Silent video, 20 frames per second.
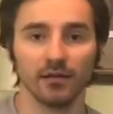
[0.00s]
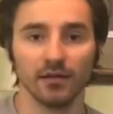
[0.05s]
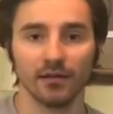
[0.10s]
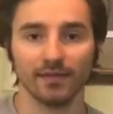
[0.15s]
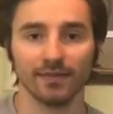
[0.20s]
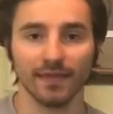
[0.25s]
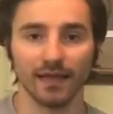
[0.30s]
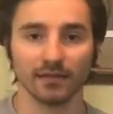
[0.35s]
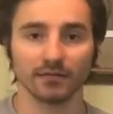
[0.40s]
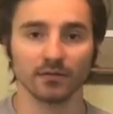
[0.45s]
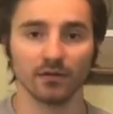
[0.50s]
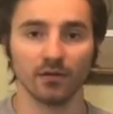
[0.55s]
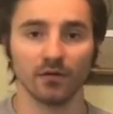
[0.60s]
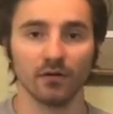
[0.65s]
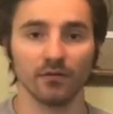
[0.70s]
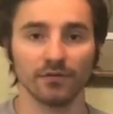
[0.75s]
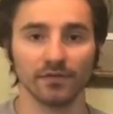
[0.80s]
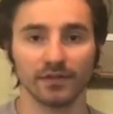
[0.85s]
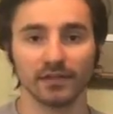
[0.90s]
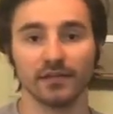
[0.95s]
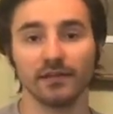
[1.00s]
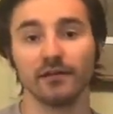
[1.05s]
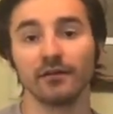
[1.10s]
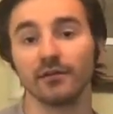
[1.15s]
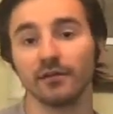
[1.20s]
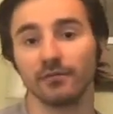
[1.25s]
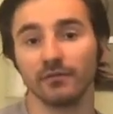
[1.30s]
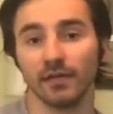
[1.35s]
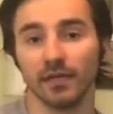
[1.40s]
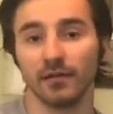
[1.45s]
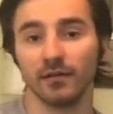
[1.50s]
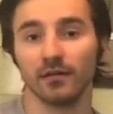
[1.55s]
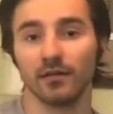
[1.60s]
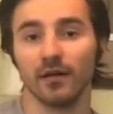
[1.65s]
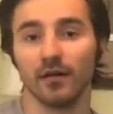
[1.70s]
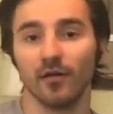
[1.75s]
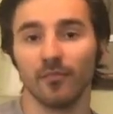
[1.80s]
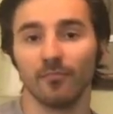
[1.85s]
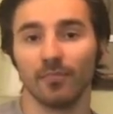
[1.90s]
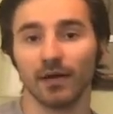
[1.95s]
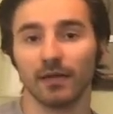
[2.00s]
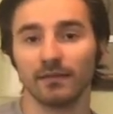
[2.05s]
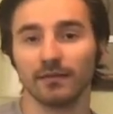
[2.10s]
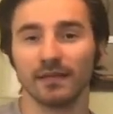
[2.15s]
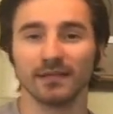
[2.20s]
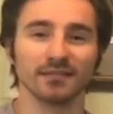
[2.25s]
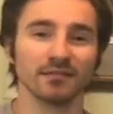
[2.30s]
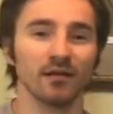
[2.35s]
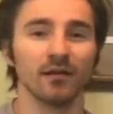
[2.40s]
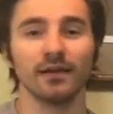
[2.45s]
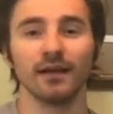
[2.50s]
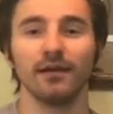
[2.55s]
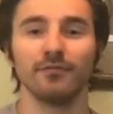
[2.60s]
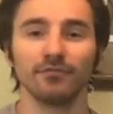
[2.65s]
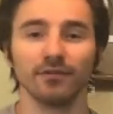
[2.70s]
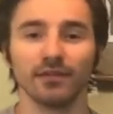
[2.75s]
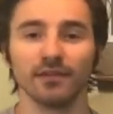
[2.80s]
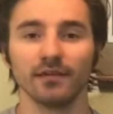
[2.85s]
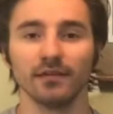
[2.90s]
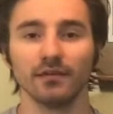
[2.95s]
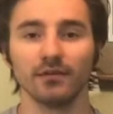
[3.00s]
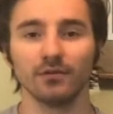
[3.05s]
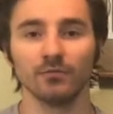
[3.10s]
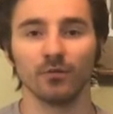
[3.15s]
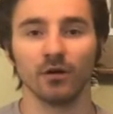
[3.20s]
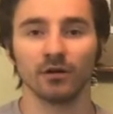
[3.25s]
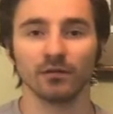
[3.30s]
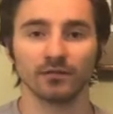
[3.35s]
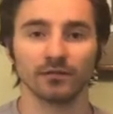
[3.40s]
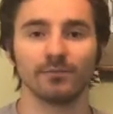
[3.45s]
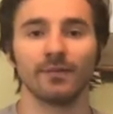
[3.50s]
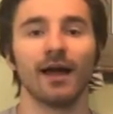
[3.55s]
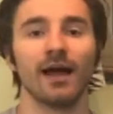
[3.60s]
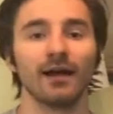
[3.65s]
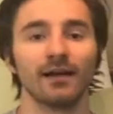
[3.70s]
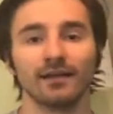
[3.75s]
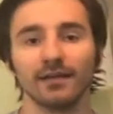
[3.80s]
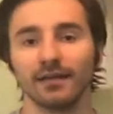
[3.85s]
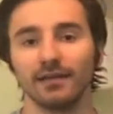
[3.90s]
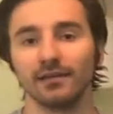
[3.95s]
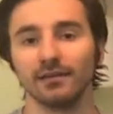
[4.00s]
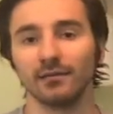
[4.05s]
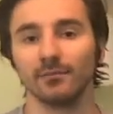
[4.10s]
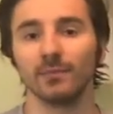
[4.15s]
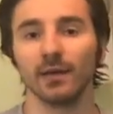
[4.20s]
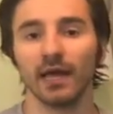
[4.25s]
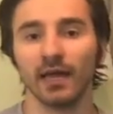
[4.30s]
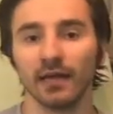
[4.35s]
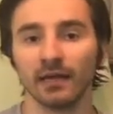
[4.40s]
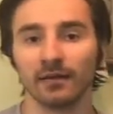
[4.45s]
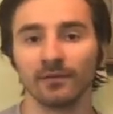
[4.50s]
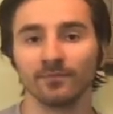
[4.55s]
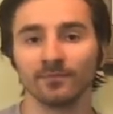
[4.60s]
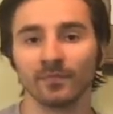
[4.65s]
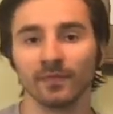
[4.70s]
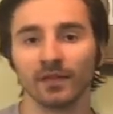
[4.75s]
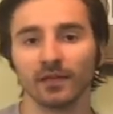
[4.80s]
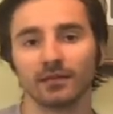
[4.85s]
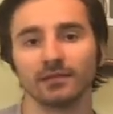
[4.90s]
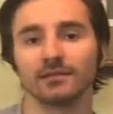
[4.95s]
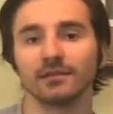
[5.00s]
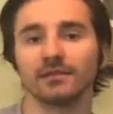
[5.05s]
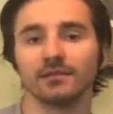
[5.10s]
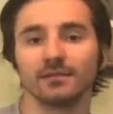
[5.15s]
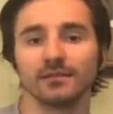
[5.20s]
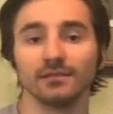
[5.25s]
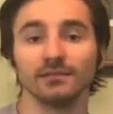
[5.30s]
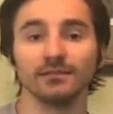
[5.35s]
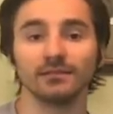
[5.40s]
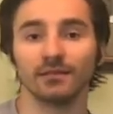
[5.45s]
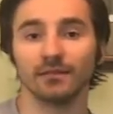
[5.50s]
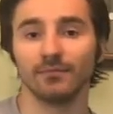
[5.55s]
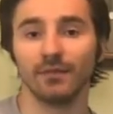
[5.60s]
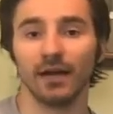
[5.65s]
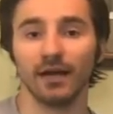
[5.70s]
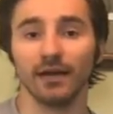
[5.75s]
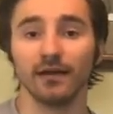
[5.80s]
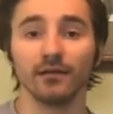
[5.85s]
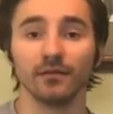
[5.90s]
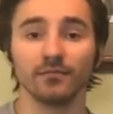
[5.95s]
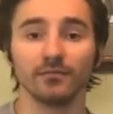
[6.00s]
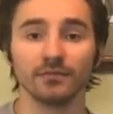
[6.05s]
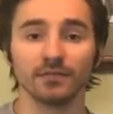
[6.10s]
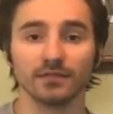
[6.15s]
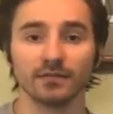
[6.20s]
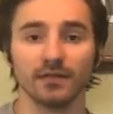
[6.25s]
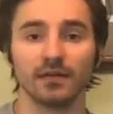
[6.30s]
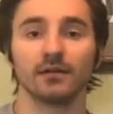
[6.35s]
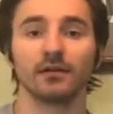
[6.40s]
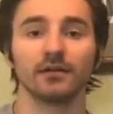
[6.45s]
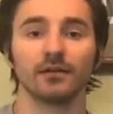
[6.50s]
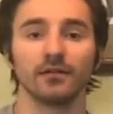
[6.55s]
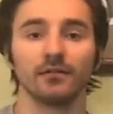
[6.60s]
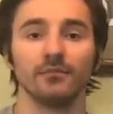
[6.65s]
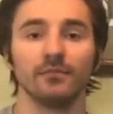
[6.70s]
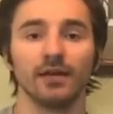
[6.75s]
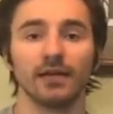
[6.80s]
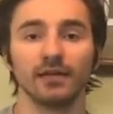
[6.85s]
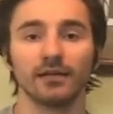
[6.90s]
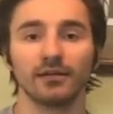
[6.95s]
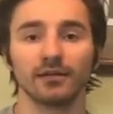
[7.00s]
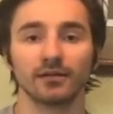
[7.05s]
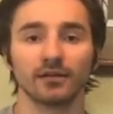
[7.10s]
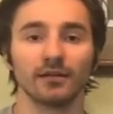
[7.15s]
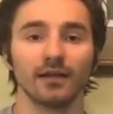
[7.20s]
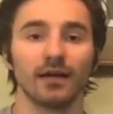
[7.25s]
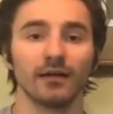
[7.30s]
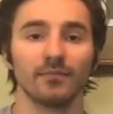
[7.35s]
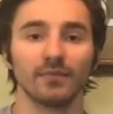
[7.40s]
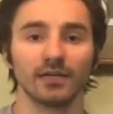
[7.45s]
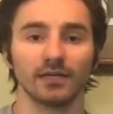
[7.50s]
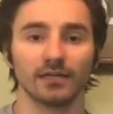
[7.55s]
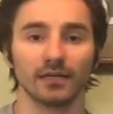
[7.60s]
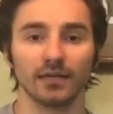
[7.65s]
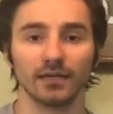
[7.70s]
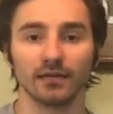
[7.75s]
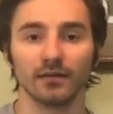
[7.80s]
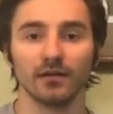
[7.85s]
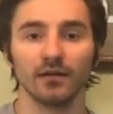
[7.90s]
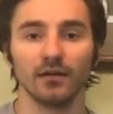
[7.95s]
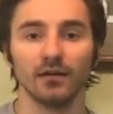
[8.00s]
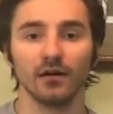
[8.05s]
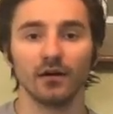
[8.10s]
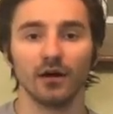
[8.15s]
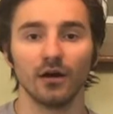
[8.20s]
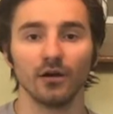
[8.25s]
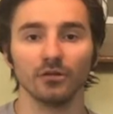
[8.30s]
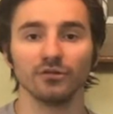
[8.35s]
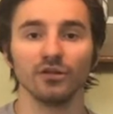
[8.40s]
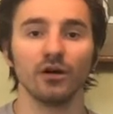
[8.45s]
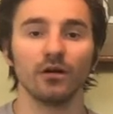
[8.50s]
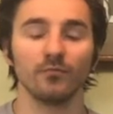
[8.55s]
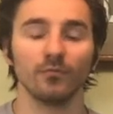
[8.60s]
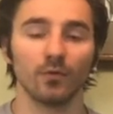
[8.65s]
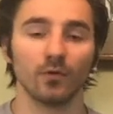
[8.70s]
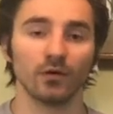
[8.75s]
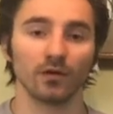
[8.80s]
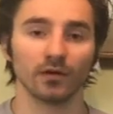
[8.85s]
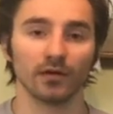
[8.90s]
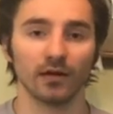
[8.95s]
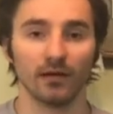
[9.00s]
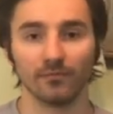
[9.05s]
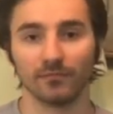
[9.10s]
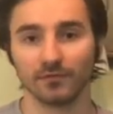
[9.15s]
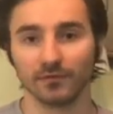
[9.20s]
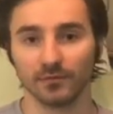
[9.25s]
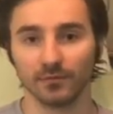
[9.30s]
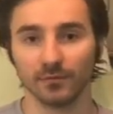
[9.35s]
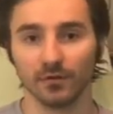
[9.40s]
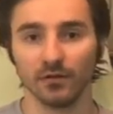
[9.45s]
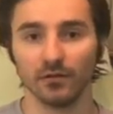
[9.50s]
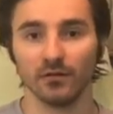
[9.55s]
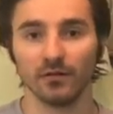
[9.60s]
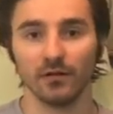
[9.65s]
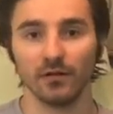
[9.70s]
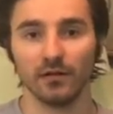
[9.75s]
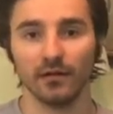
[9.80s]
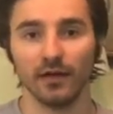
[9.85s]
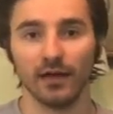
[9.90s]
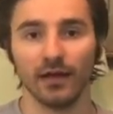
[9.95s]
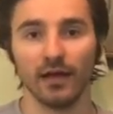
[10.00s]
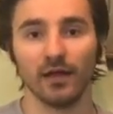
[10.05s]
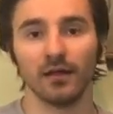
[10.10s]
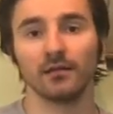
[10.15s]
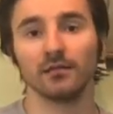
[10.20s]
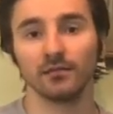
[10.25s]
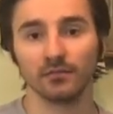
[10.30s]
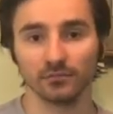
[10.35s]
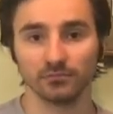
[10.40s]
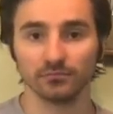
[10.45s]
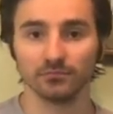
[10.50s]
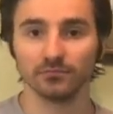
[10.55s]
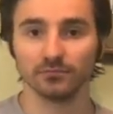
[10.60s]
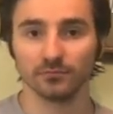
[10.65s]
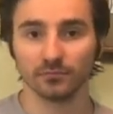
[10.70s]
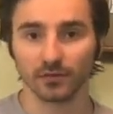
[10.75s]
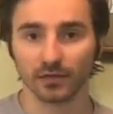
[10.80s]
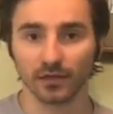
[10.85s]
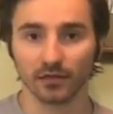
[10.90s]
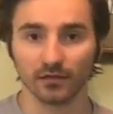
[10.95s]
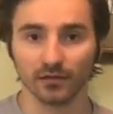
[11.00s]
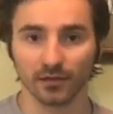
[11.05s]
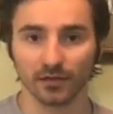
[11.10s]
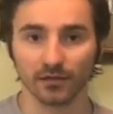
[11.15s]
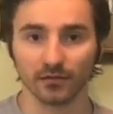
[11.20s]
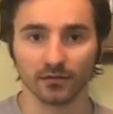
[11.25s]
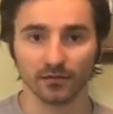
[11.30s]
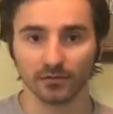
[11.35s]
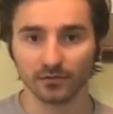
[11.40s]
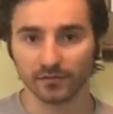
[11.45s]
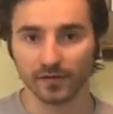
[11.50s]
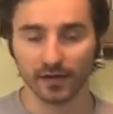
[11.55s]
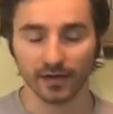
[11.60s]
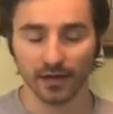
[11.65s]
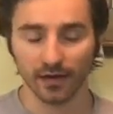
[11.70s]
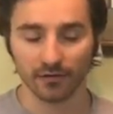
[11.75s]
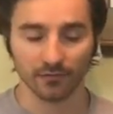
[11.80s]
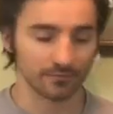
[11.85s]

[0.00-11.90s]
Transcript: That's all the gear you need. But that's not everything you want to pack in your bag, because there's still some items that are going to make your climbing day a lot more comfortable. And we're going to look at those right now.